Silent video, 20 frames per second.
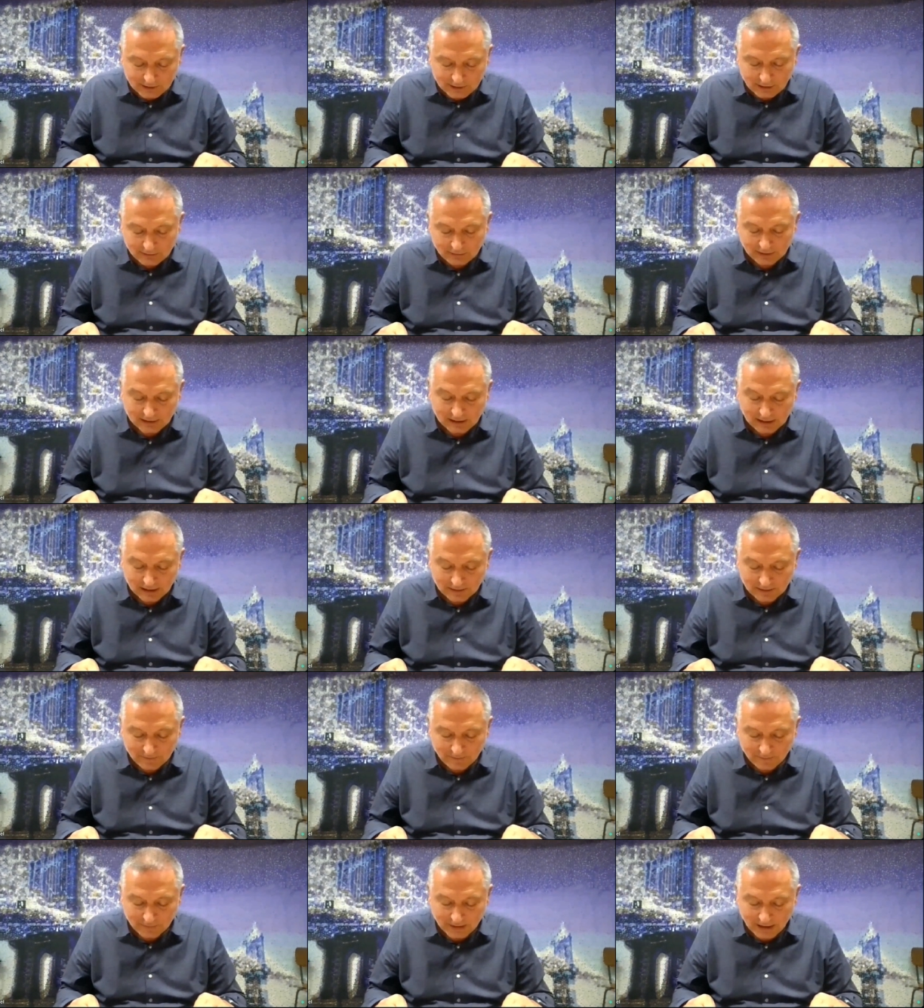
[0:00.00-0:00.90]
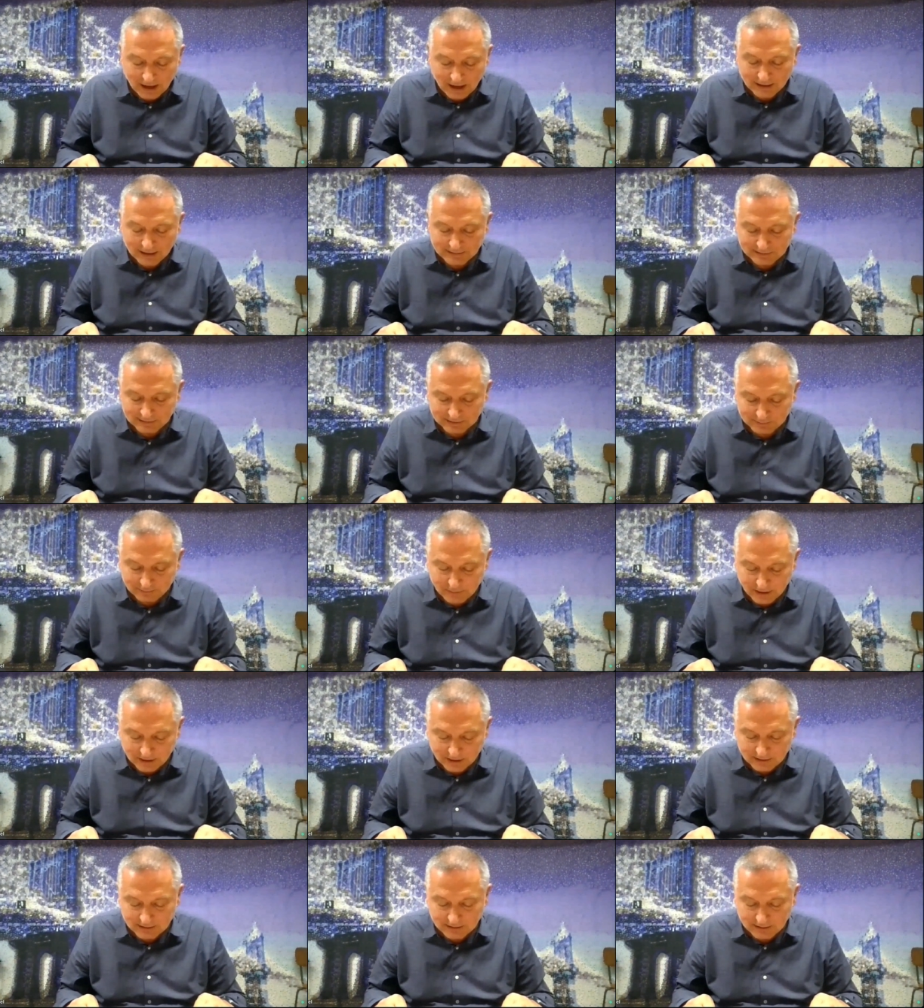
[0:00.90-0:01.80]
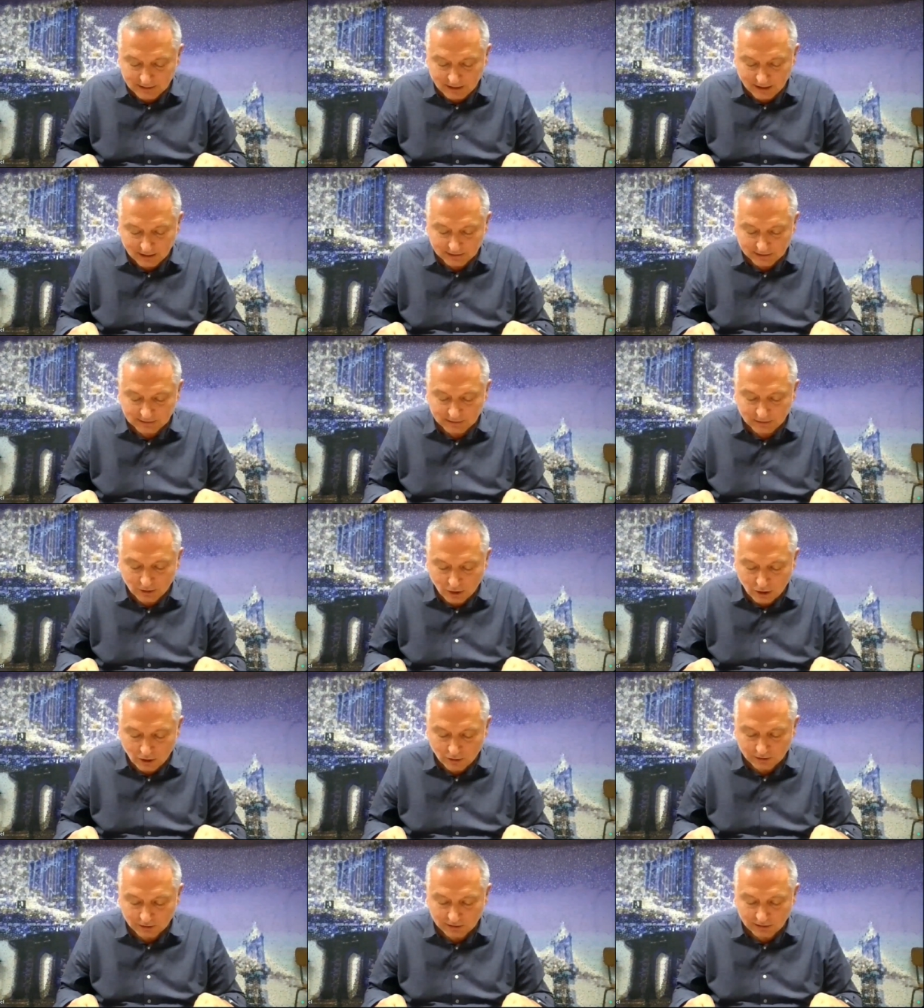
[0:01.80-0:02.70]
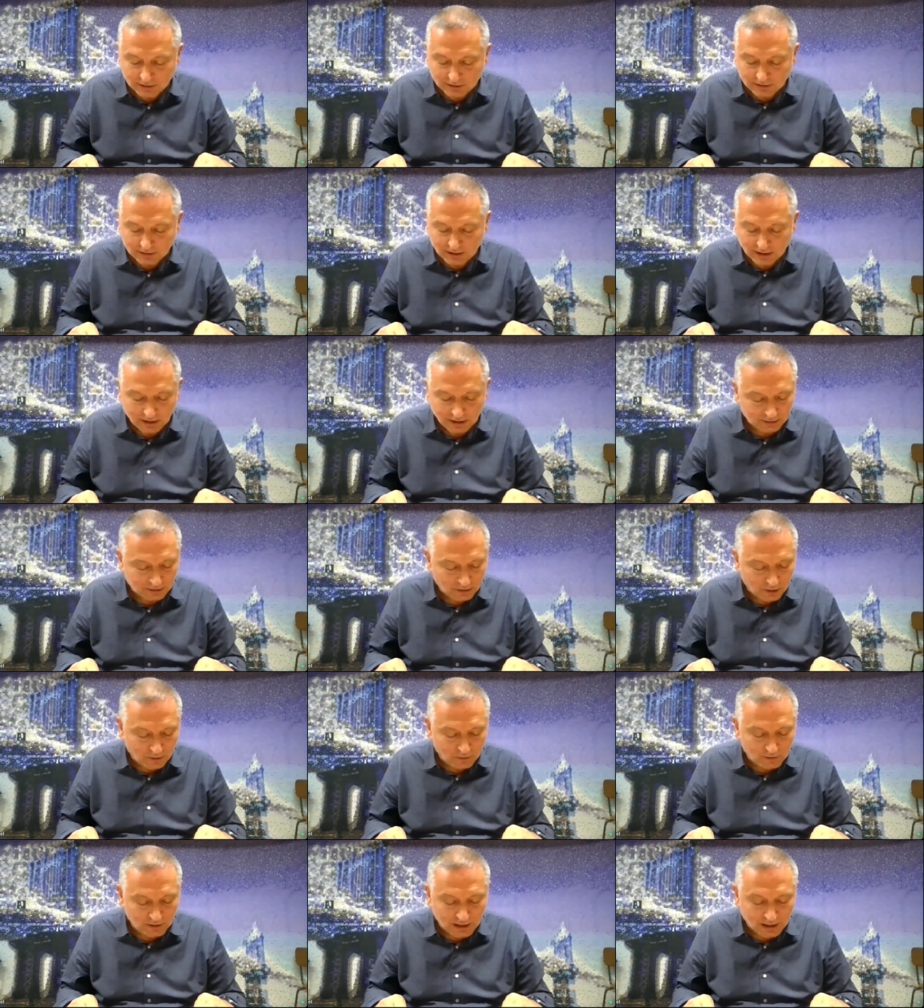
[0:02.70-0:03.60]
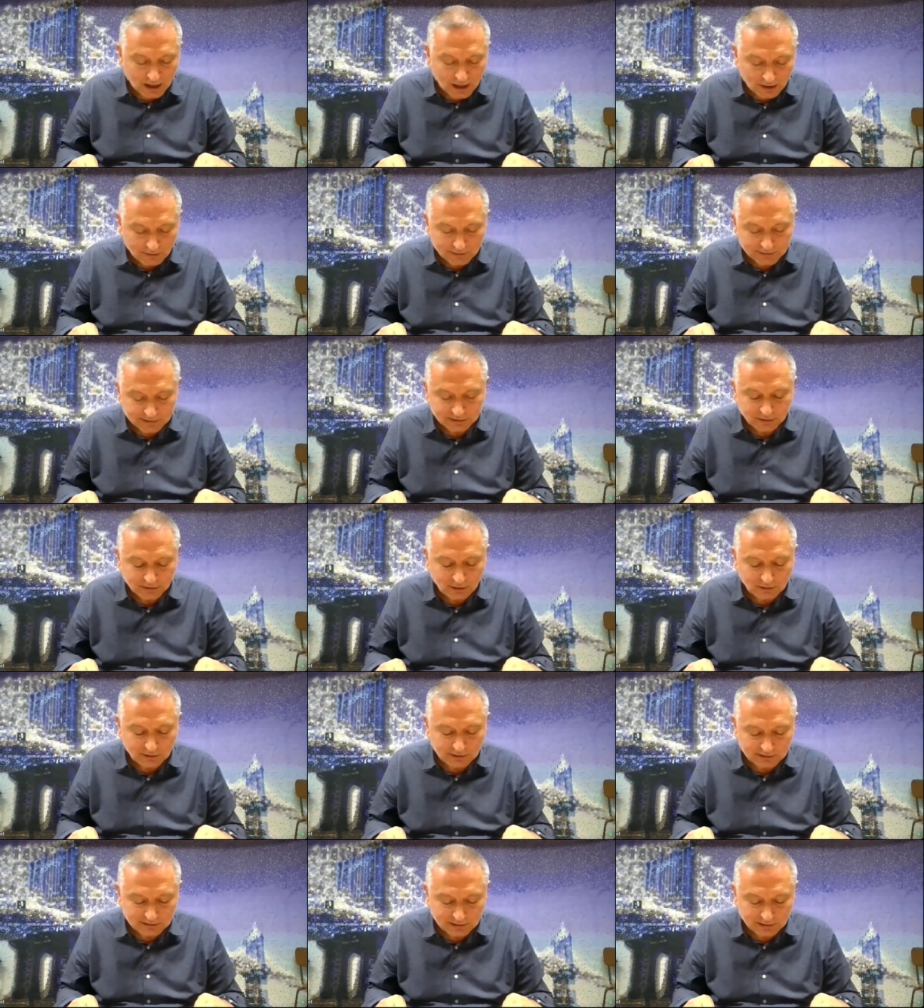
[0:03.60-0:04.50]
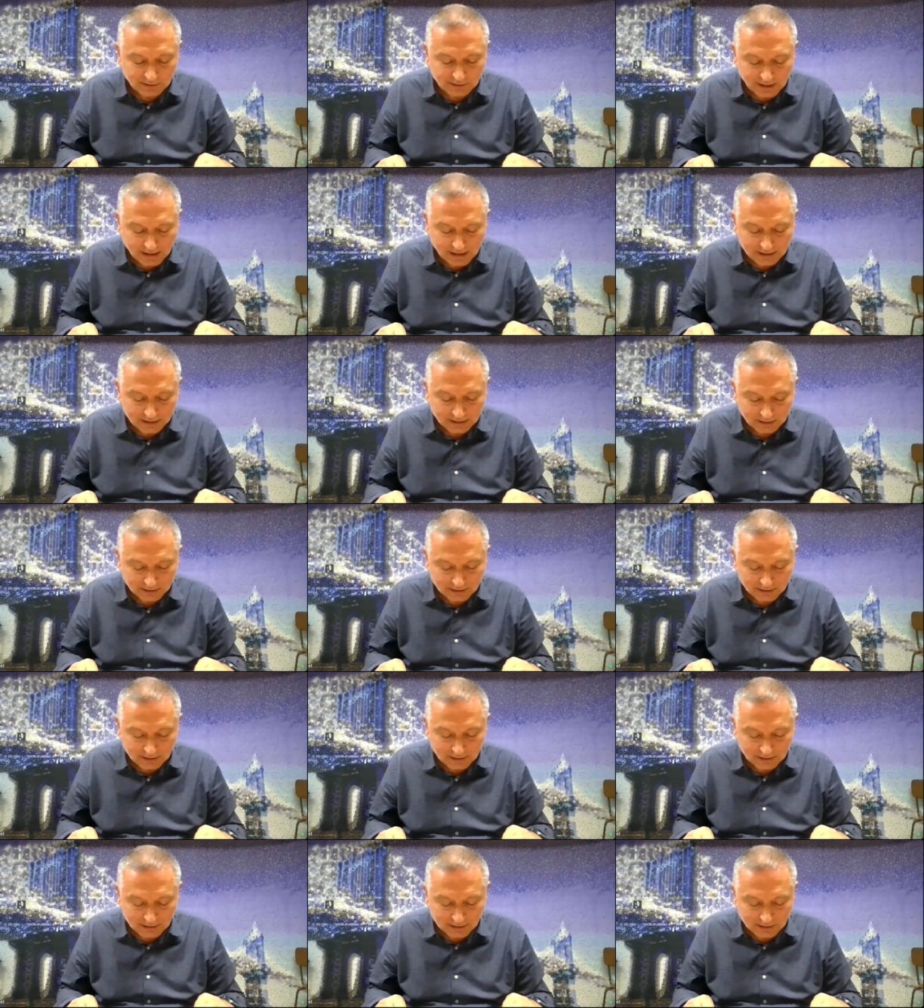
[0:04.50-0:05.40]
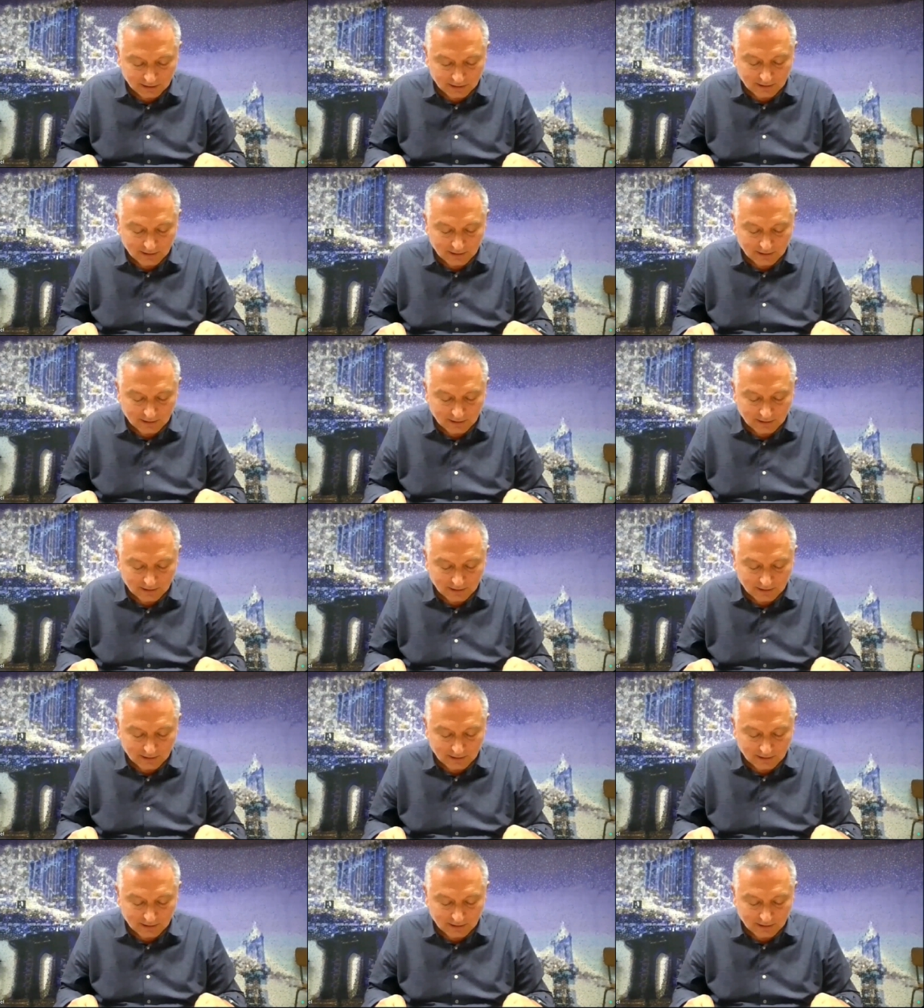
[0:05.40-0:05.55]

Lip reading: Secretly, I suspect there is no order and only our stories created,